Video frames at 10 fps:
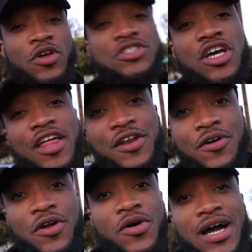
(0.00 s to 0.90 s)
For those of y'all that
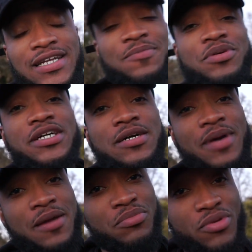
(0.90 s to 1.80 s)
don't know, I did pick
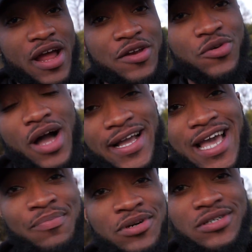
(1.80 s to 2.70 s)
up a brand new
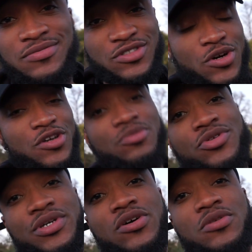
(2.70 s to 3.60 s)
Hi-Capa Tokyo
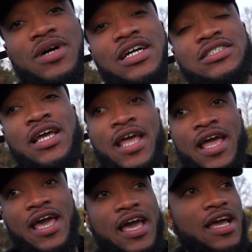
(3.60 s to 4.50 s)
Marui gold match,
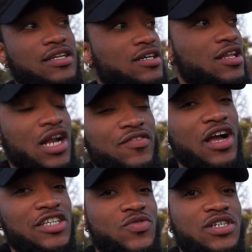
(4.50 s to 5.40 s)
and a lot of you
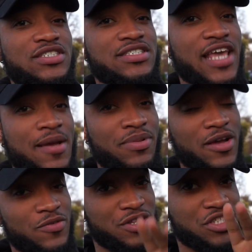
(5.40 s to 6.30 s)
guys wanted to see
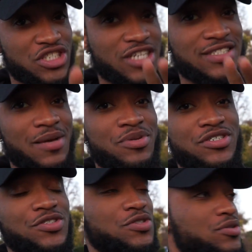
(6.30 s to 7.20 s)
gameplay with just that
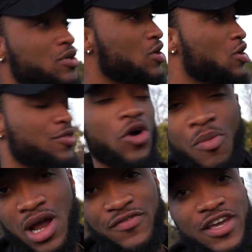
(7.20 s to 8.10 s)
pistol. No
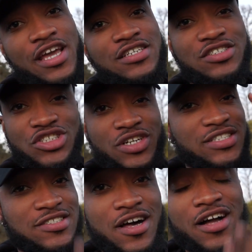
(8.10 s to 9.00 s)
modifications,
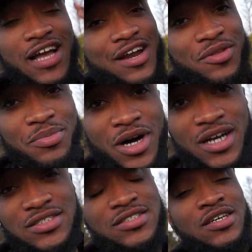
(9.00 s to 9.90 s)
straight stock out of the
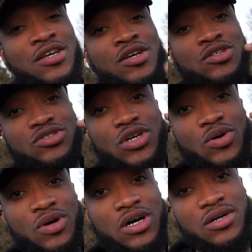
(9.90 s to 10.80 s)
box.
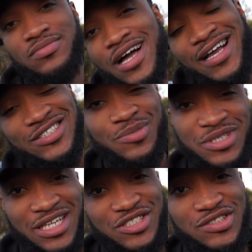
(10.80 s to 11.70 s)
So I guess I'll
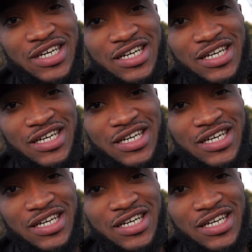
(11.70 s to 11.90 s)
bring that to you